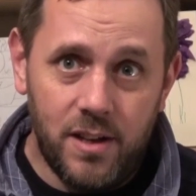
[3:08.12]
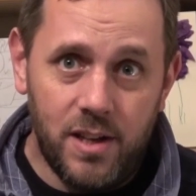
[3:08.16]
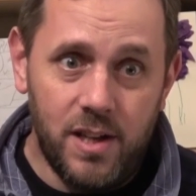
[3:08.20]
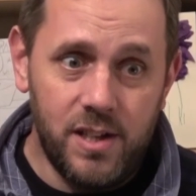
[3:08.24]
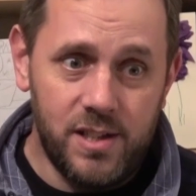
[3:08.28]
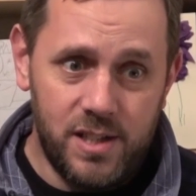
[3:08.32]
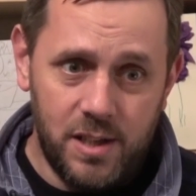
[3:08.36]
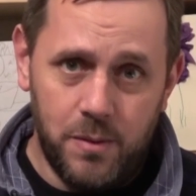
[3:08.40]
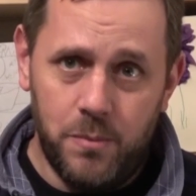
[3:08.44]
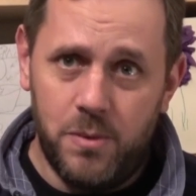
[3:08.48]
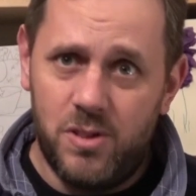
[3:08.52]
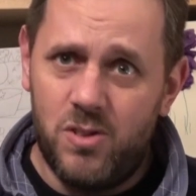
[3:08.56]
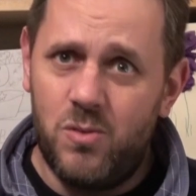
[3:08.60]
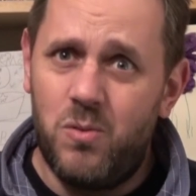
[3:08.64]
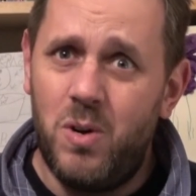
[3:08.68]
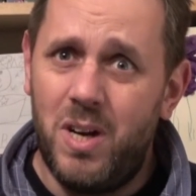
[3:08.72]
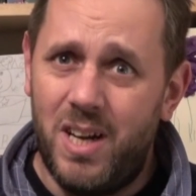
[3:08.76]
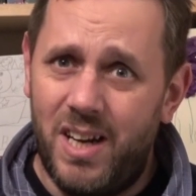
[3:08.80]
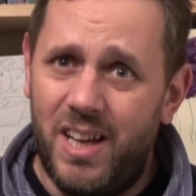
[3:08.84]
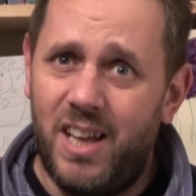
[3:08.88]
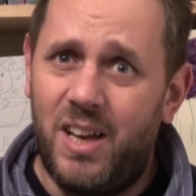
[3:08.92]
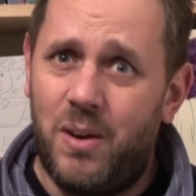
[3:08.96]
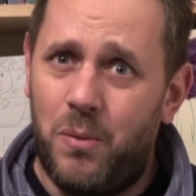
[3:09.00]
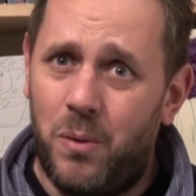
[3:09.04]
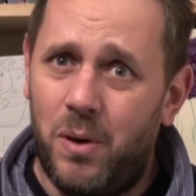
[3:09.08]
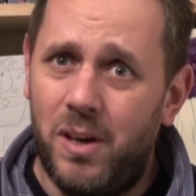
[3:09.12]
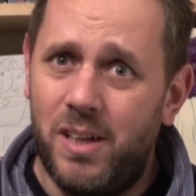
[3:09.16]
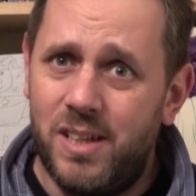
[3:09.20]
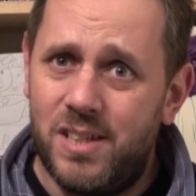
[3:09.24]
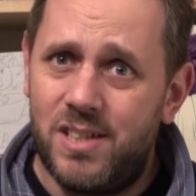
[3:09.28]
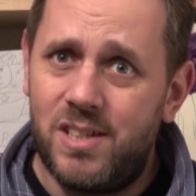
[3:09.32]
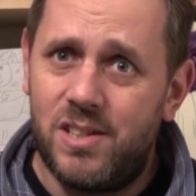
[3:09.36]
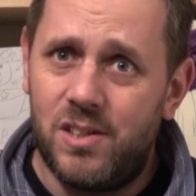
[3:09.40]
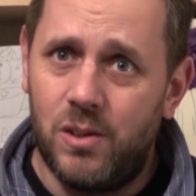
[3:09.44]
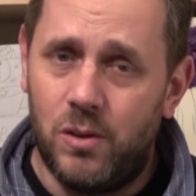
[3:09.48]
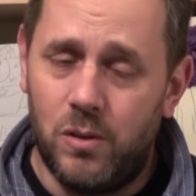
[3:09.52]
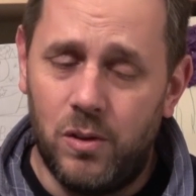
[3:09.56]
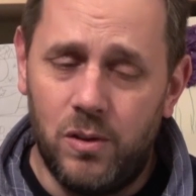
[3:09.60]
because it was really quite
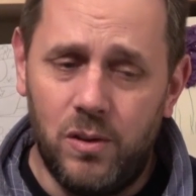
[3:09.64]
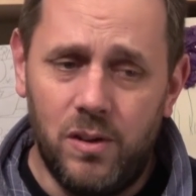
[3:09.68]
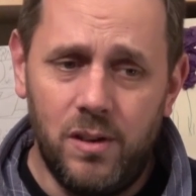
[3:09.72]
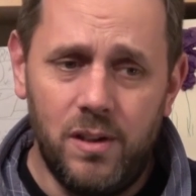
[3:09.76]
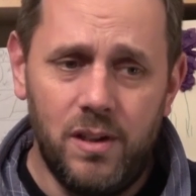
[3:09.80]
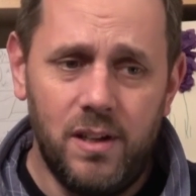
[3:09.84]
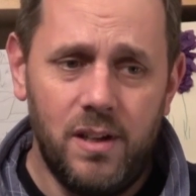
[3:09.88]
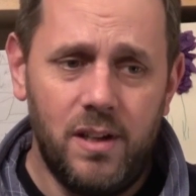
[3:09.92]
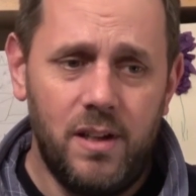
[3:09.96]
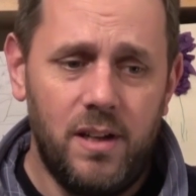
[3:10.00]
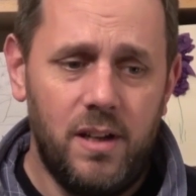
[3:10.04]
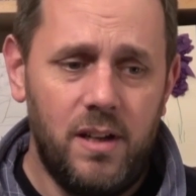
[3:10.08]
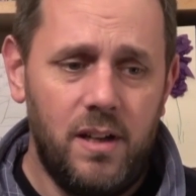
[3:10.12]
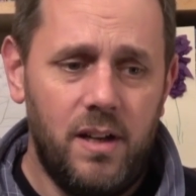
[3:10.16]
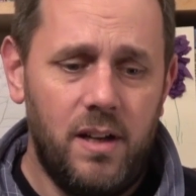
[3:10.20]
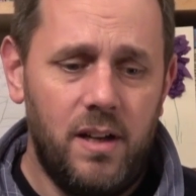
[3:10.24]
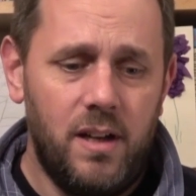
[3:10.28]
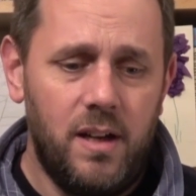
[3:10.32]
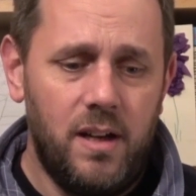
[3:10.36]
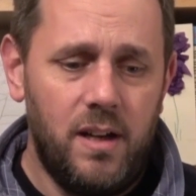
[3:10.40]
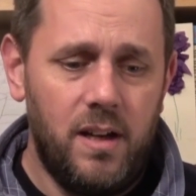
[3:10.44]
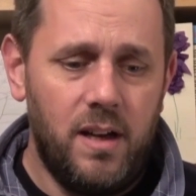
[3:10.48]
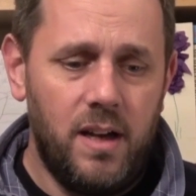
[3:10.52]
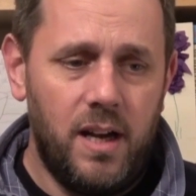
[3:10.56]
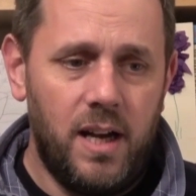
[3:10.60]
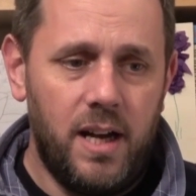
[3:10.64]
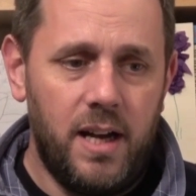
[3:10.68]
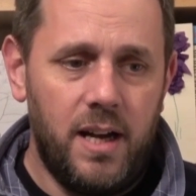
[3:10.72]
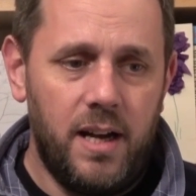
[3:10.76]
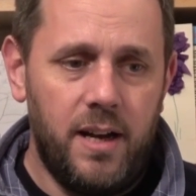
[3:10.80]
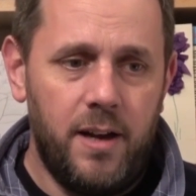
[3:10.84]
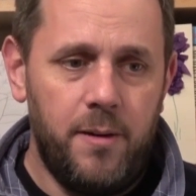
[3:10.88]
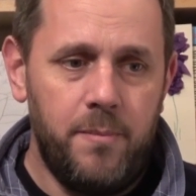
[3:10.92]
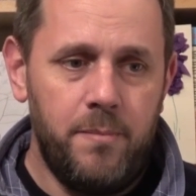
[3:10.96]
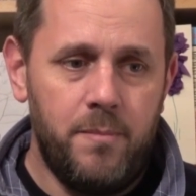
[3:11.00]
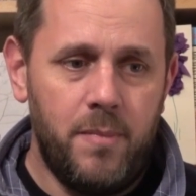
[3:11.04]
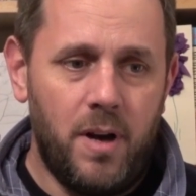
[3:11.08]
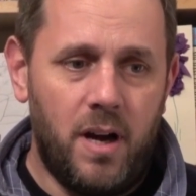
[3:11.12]
sore.
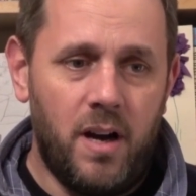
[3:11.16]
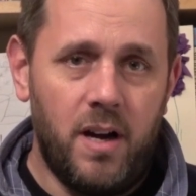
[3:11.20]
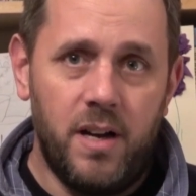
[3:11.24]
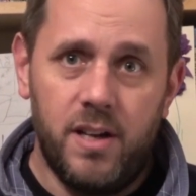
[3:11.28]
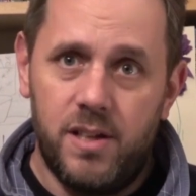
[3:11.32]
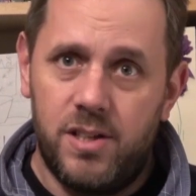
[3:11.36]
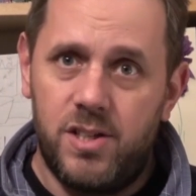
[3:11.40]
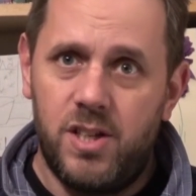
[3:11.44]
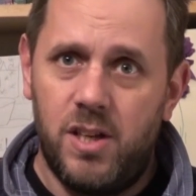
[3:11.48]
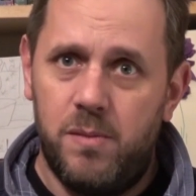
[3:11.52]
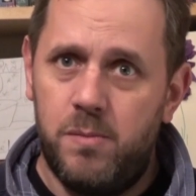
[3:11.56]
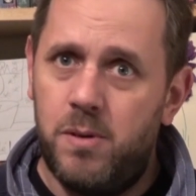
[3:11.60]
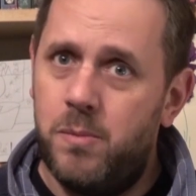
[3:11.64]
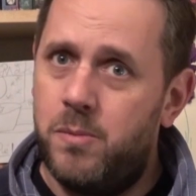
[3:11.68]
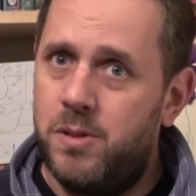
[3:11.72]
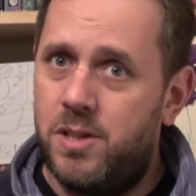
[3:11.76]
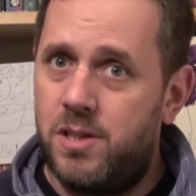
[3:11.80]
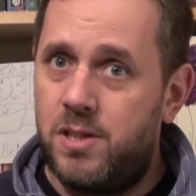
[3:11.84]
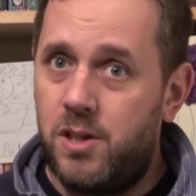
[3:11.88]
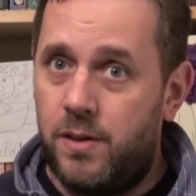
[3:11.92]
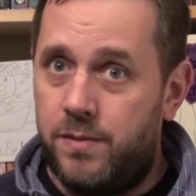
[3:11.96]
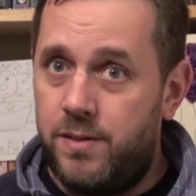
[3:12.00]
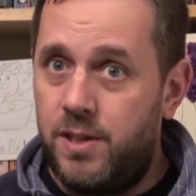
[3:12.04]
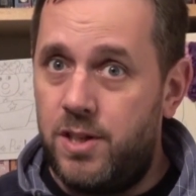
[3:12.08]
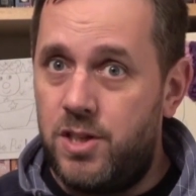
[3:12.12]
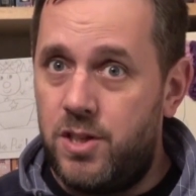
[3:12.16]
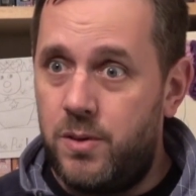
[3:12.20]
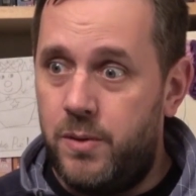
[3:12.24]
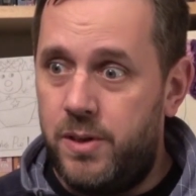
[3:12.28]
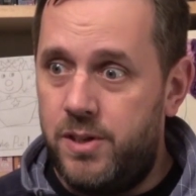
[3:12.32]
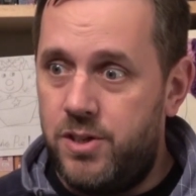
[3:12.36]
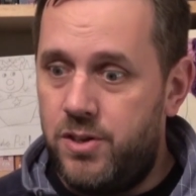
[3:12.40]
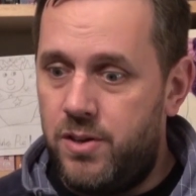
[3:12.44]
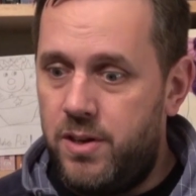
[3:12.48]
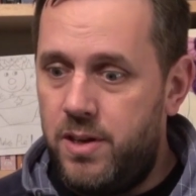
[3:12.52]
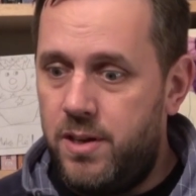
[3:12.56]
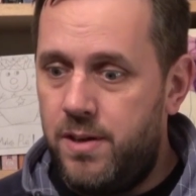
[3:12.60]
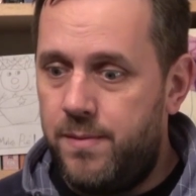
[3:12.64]
I assumed it was a soft tissue
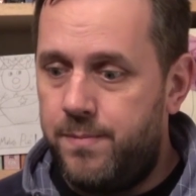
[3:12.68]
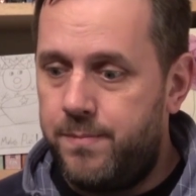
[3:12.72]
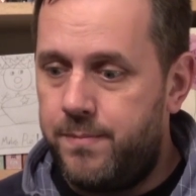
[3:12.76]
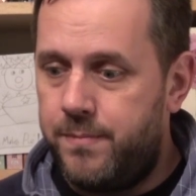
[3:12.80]
injury.